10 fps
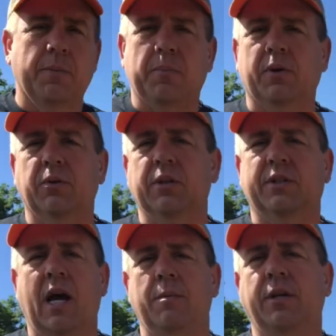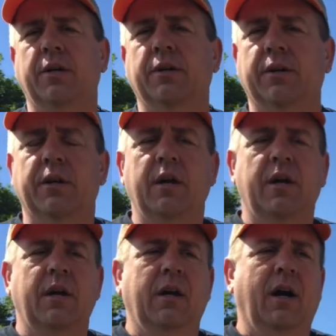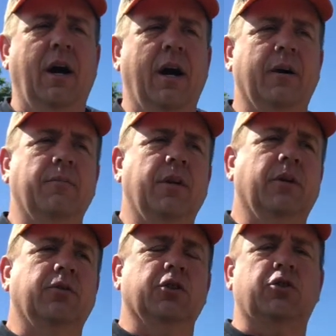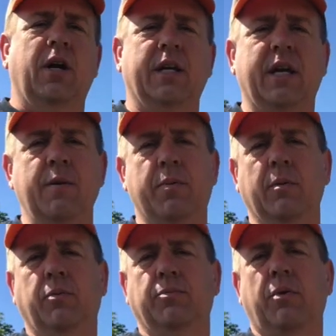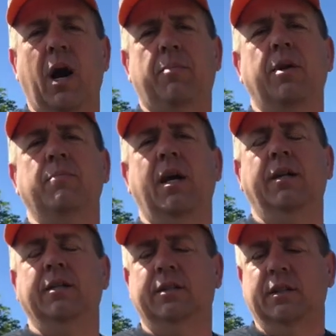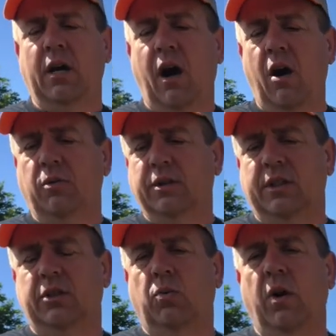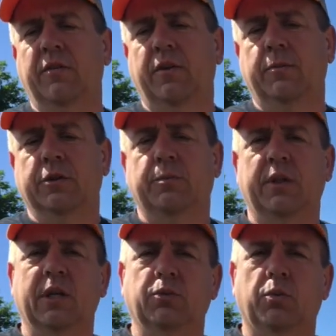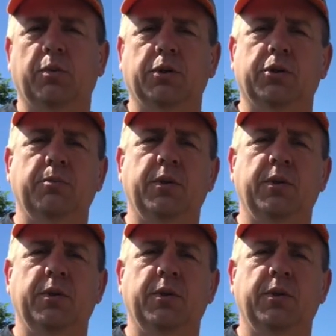typical this time of year. You know, just trying to keep up with property maintenance. It always gets away from us because we're both so